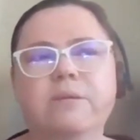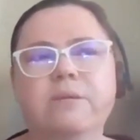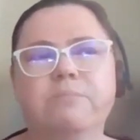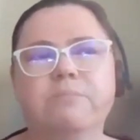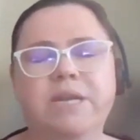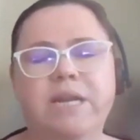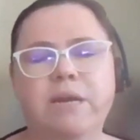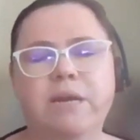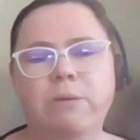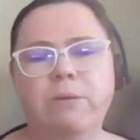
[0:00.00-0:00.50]

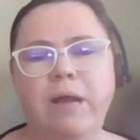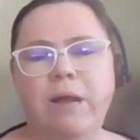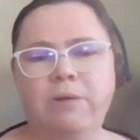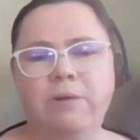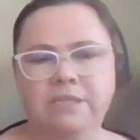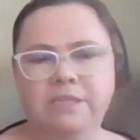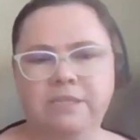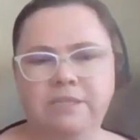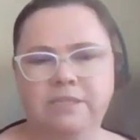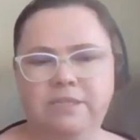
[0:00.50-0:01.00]
But I
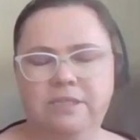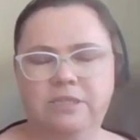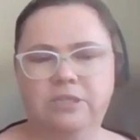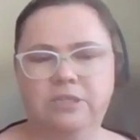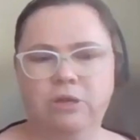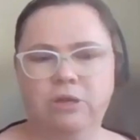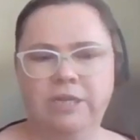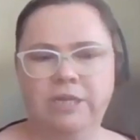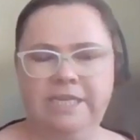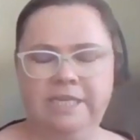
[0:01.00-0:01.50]
wasn't
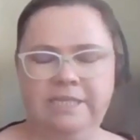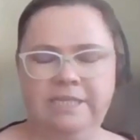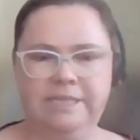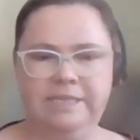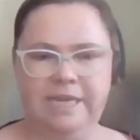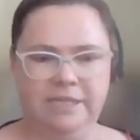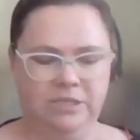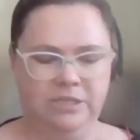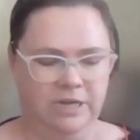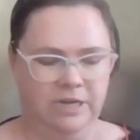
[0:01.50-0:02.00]
totally
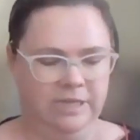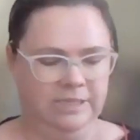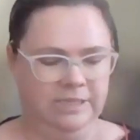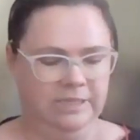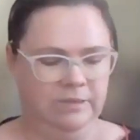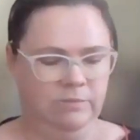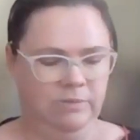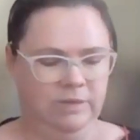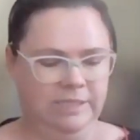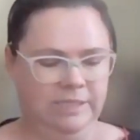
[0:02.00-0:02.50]
set on it.
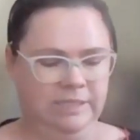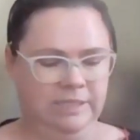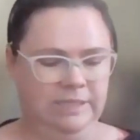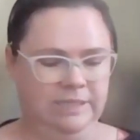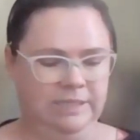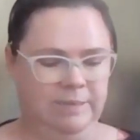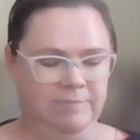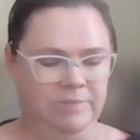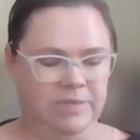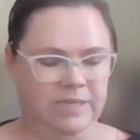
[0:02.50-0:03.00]
It wasn't
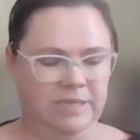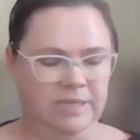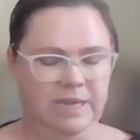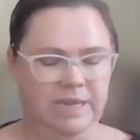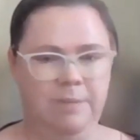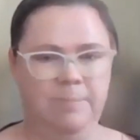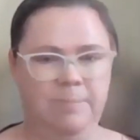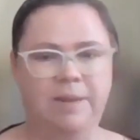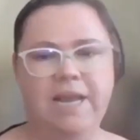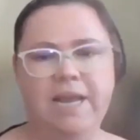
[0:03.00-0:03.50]
something that
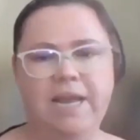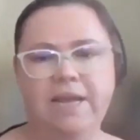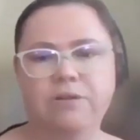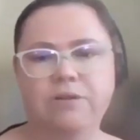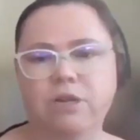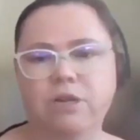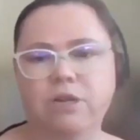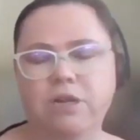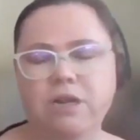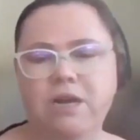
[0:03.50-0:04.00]
I planned
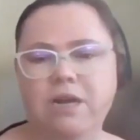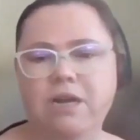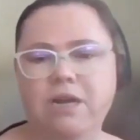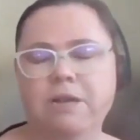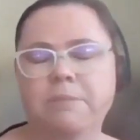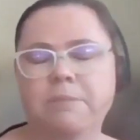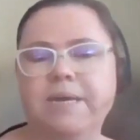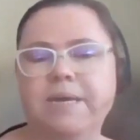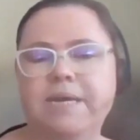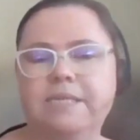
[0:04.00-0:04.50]
all
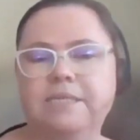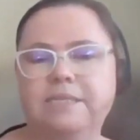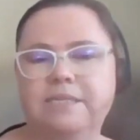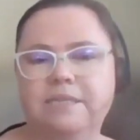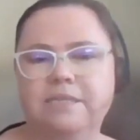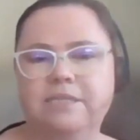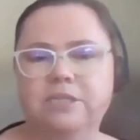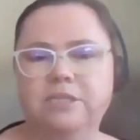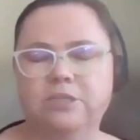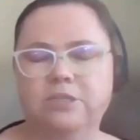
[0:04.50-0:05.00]
along, but it